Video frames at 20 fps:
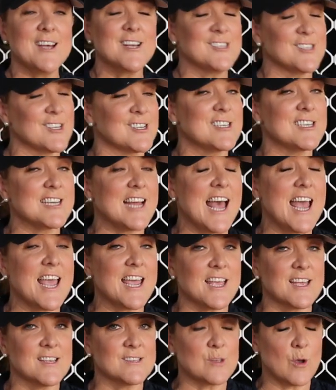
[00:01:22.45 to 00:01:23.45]
So
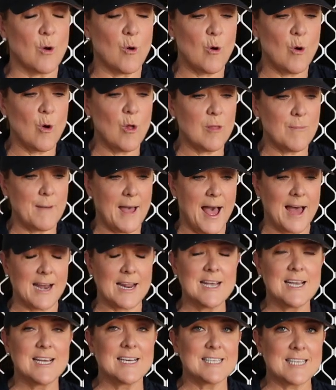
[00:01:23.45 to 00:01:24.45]
today is all about
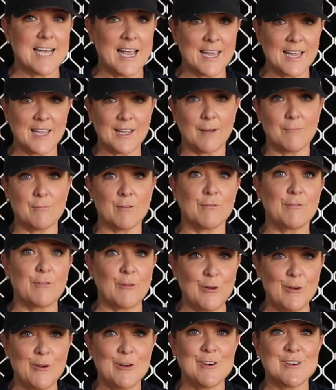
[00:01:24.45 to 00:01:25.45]
taking up the
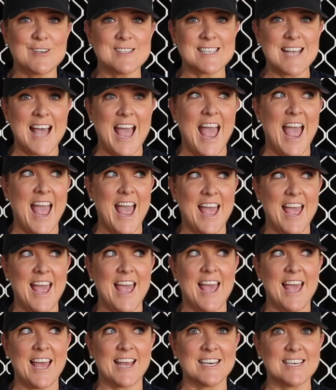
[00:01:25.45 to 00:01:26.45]
floors
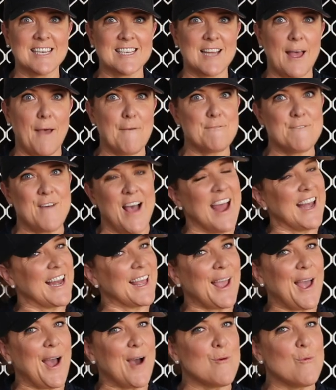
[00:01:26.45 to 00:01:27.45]
and
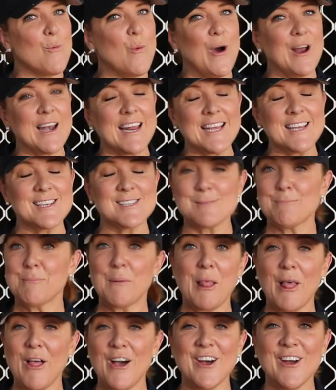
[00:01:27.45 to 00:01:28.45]
finding out what is
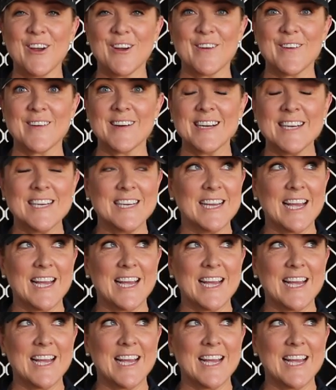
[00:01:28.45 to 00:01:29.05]
below.